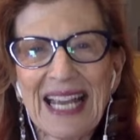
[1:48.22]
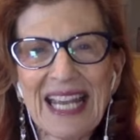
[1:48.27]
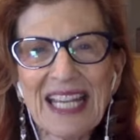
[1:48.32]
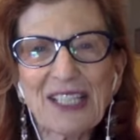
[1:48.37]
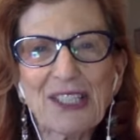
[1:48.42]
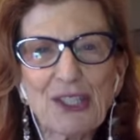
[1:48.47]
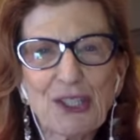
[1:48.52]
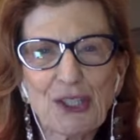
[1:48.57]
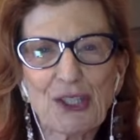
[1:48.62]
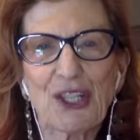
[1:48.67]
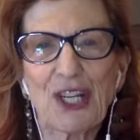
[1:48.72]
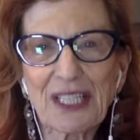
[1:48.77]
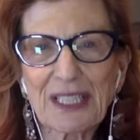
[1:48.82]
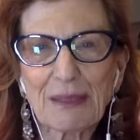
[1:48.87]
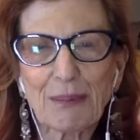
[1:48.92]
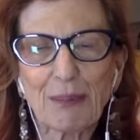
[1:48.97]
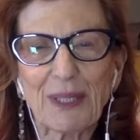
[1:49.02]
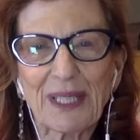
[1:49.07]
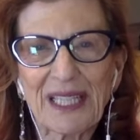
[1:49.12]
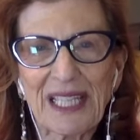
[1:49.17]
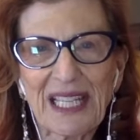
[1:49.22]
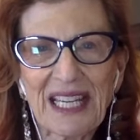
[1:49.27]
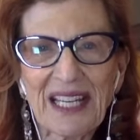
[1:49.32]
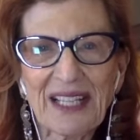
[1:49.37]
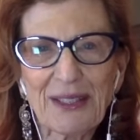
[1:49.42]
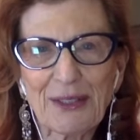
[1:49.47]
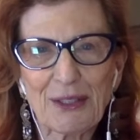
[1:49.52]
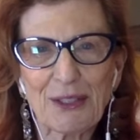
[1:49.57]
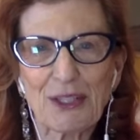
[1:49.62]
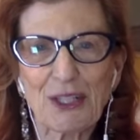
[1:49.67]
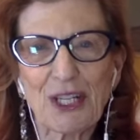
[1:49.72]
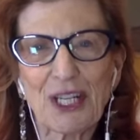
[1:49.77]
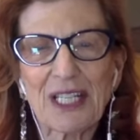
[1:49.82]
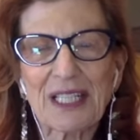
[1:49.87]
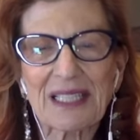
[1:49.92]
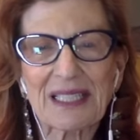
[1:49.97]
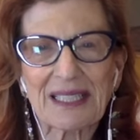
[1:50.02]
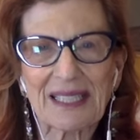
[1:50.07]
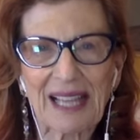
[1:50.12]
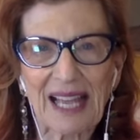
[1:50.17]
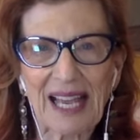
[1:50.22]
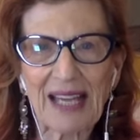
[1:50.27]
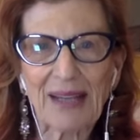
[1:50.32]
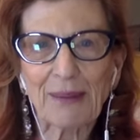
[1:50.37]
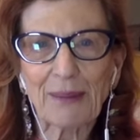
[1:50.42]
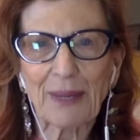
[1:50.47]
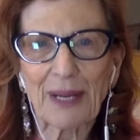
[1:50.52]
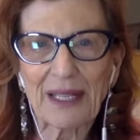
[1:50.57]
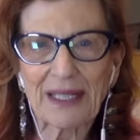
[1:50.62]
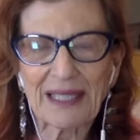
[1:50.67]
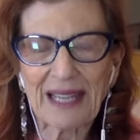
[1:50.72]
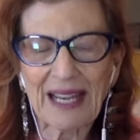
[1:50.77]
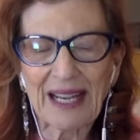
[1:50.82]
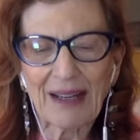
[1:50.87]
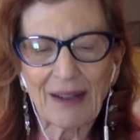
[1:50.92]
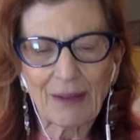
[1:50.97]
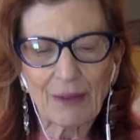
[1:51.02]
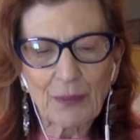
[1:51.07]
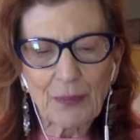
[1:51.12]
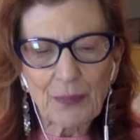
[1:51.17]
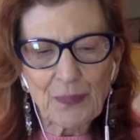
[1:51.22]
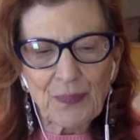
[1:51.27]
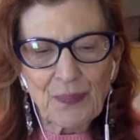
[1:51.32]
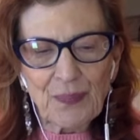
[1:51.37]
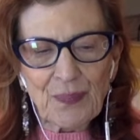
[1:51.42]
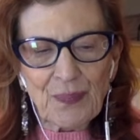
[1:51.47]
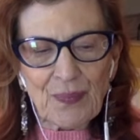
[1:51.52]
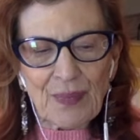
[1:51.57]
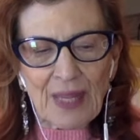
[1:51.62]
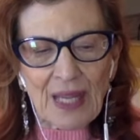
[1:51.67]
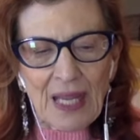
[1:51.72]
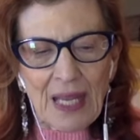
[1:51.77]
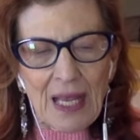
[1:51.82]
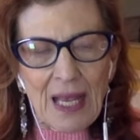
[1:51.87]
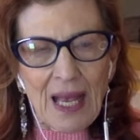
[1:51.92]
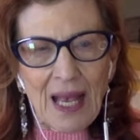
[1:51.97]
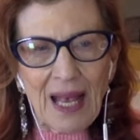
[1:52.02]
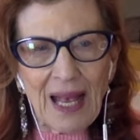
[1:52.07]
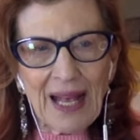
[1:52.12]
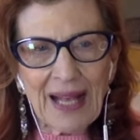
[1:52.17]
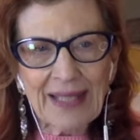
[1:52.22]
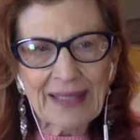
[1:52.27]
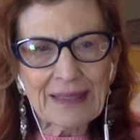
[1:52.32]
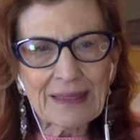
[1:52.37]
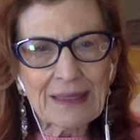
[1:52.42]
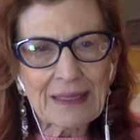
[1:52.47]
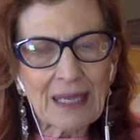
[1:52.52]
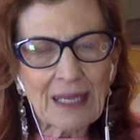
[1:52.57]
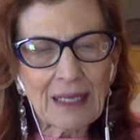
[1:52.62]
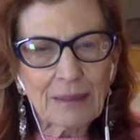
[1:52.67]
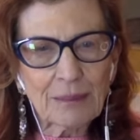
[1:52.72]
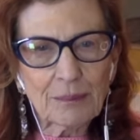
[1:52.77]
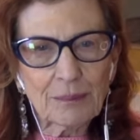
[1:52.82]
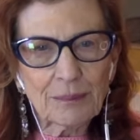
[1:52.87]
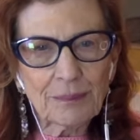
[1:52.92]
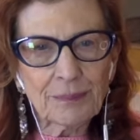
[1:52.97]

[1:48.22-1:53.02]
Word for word: it's just what the energy is like right now. And um,